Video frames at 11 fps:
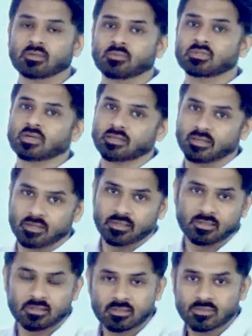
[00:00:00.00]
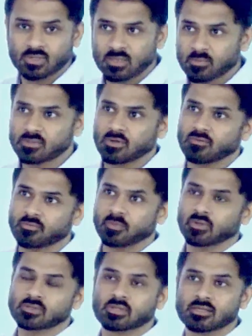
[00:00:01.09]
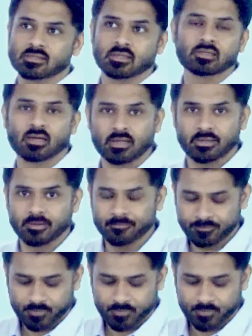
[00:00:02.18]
which are there in the syllabus of Pol Science and IR.